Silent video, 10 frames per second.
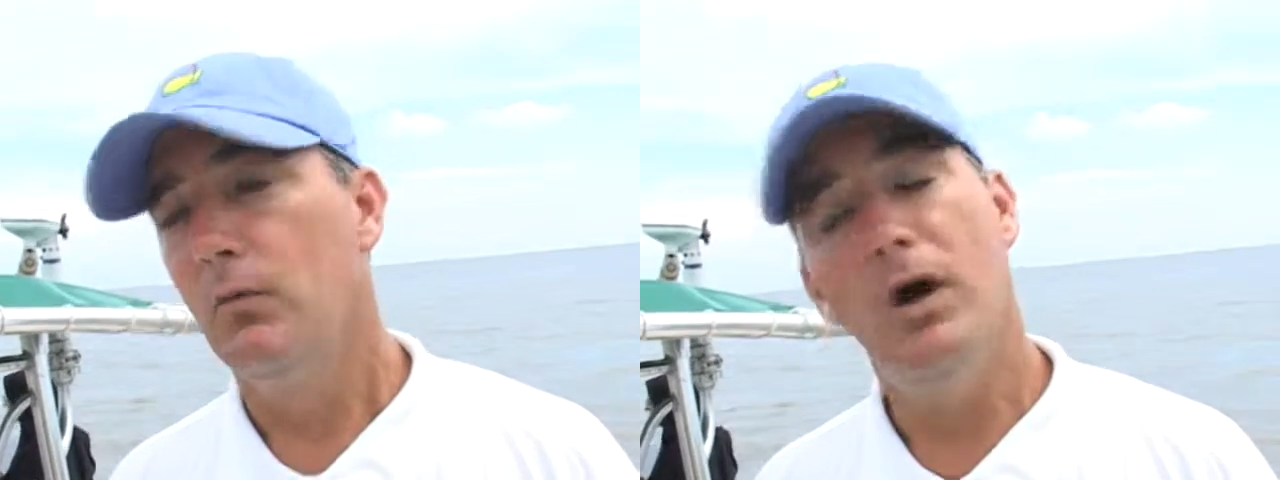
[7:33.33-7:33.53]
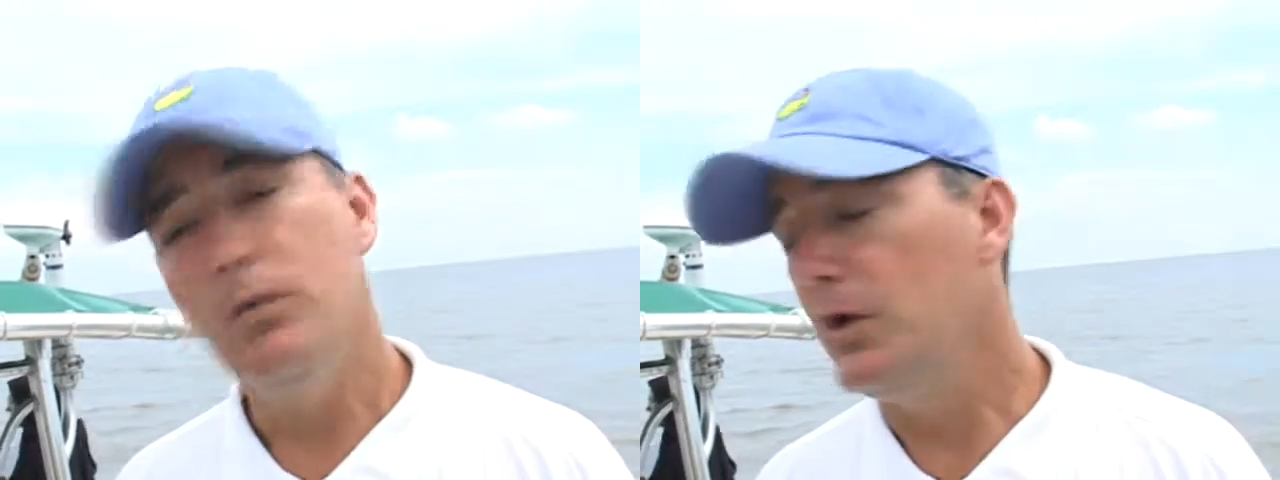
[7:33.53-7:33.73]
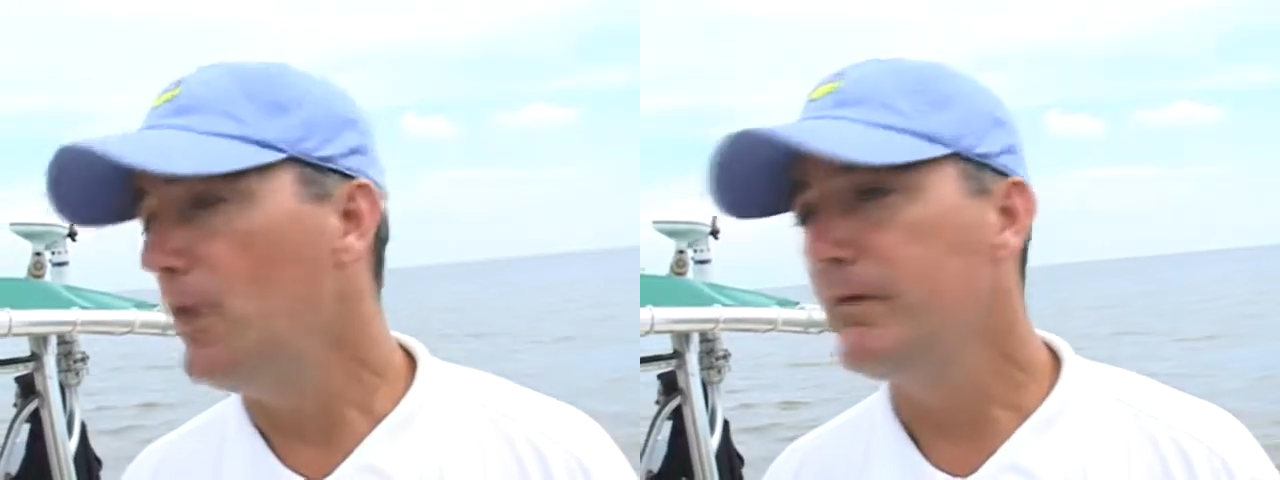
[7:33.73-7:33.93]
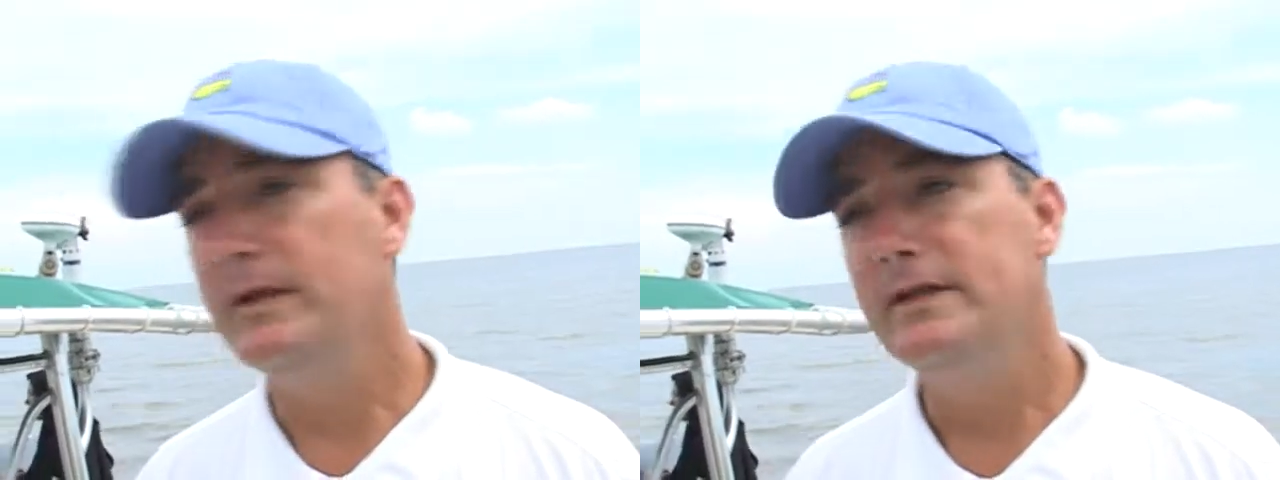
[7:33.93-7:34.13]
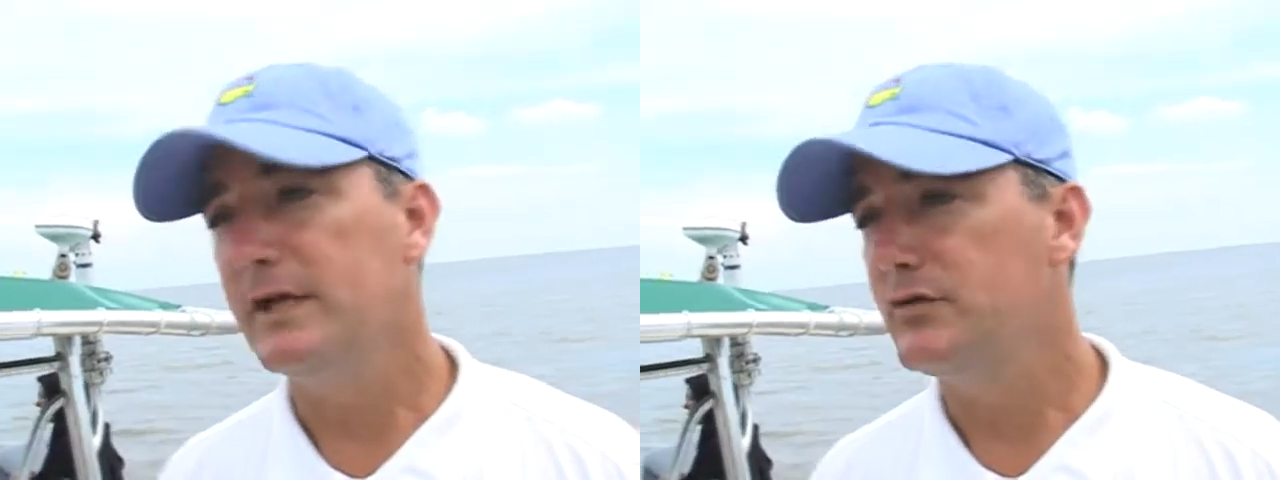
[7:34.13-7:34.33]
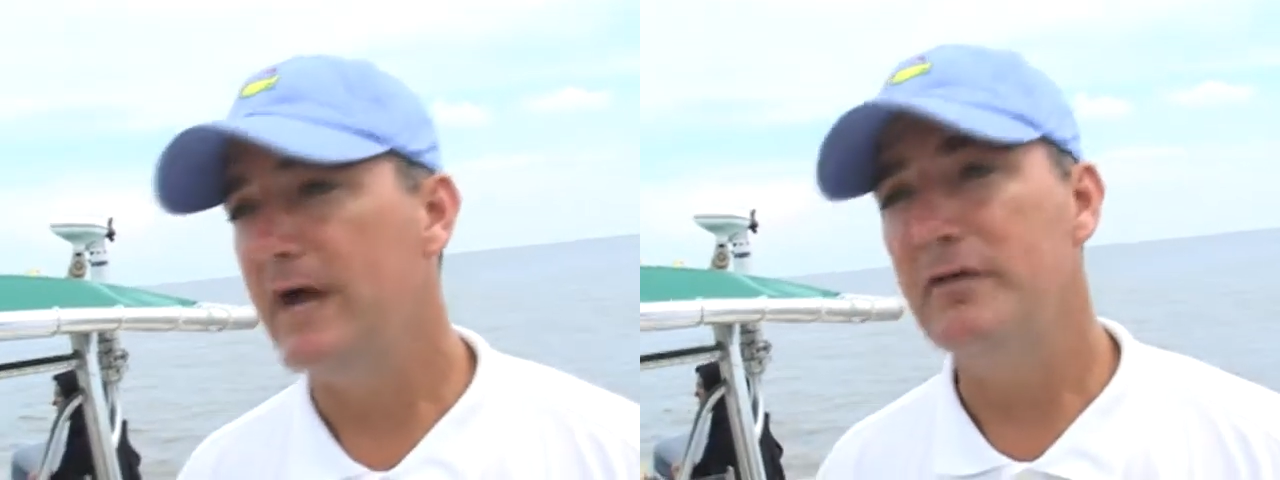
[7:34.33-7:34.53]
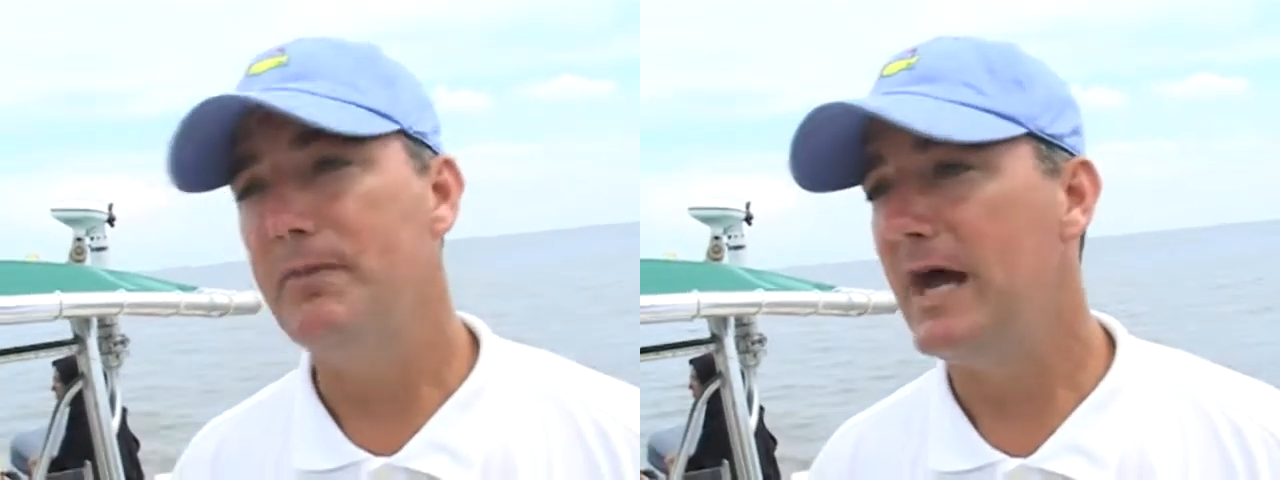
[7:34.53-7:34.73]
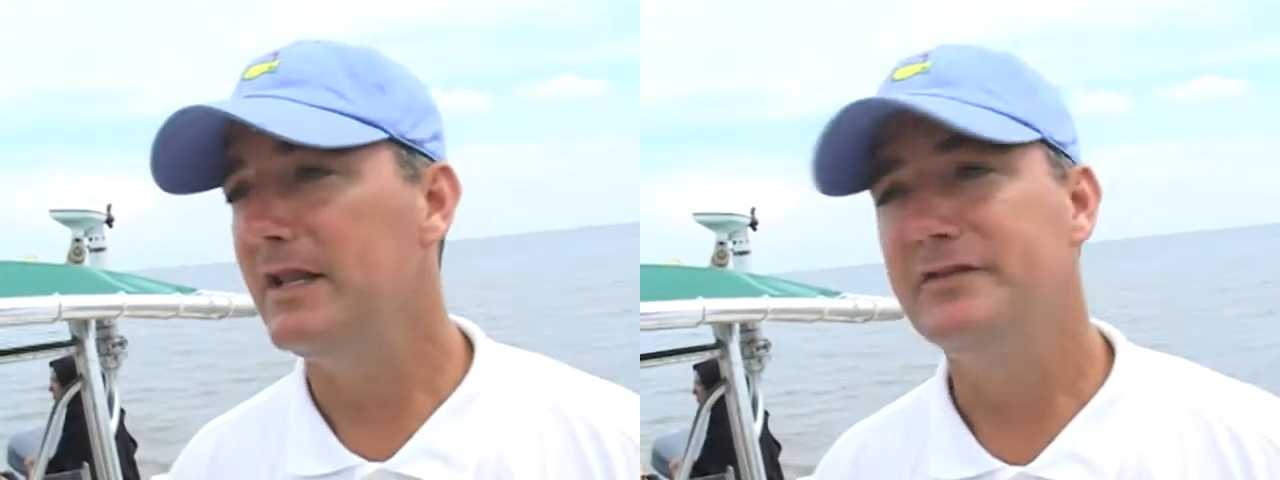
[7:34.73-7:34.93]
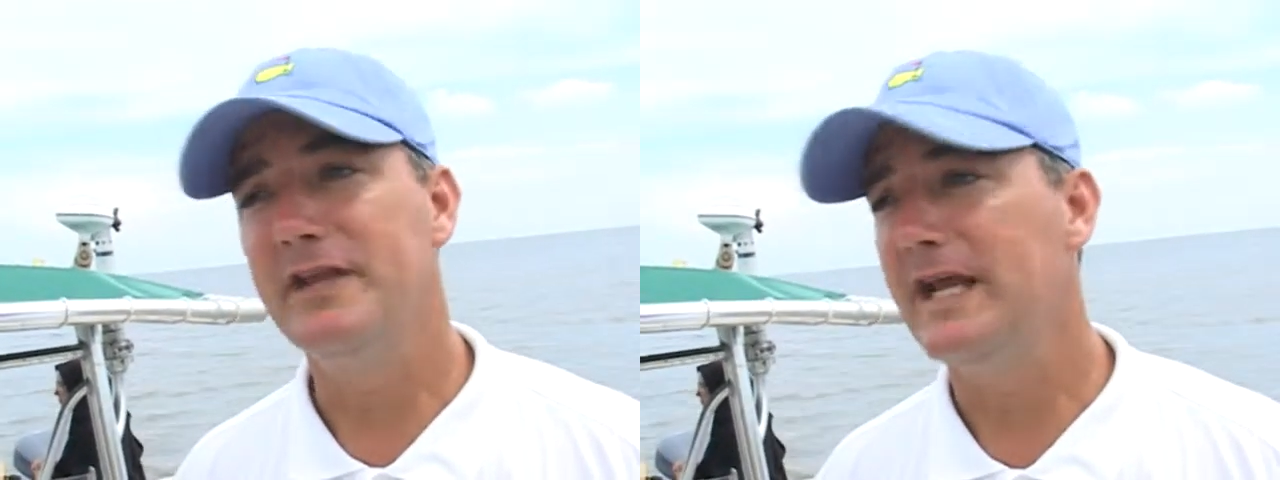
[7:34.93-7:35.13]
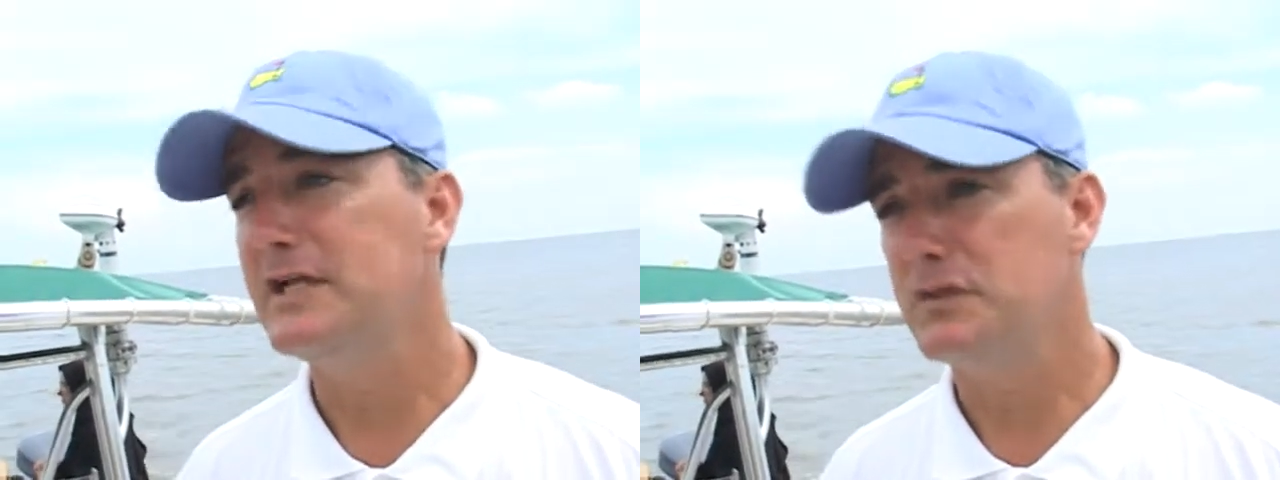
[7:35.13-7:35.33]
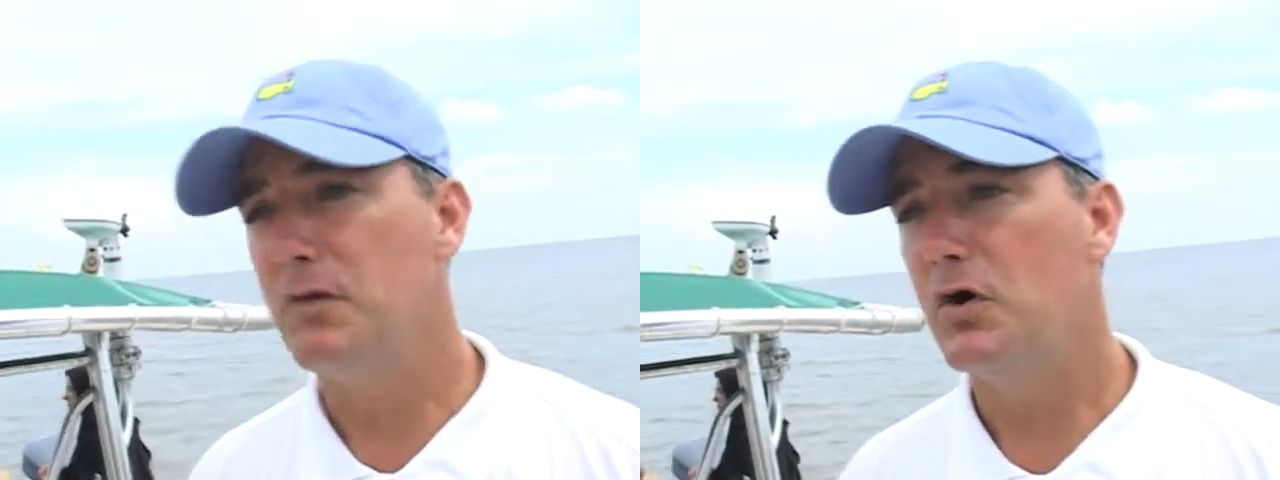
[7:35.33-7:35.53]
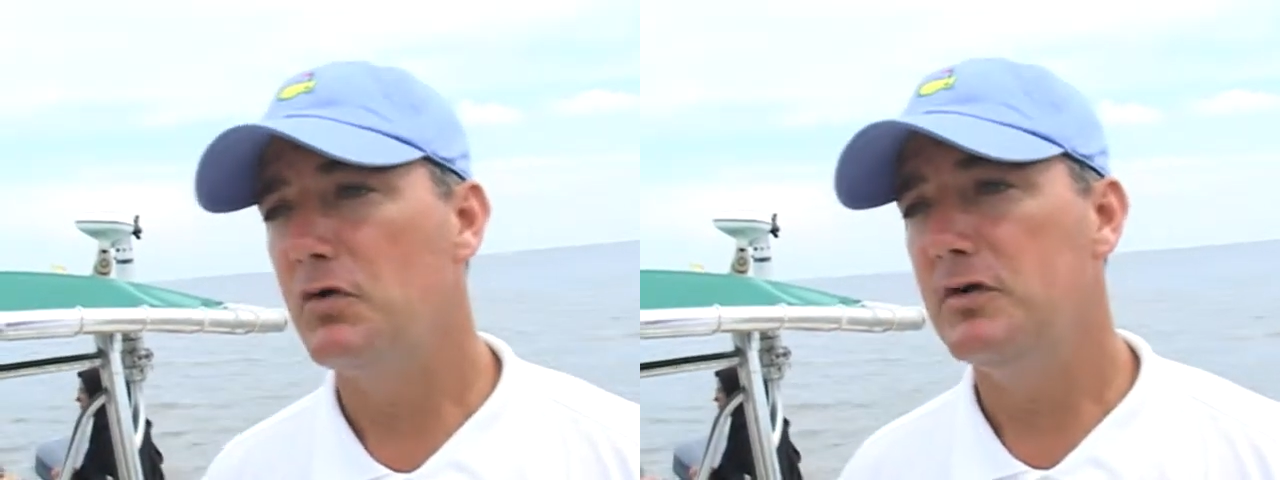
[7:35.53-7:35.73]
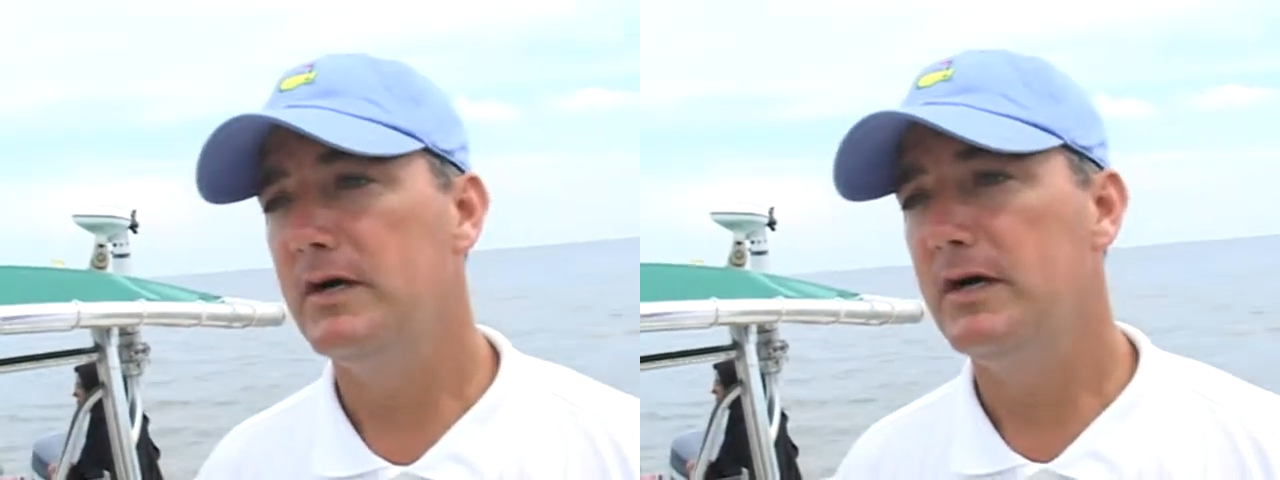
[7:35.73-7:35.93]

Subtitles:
Well, hopefully they're driving pilings today or tomorrow.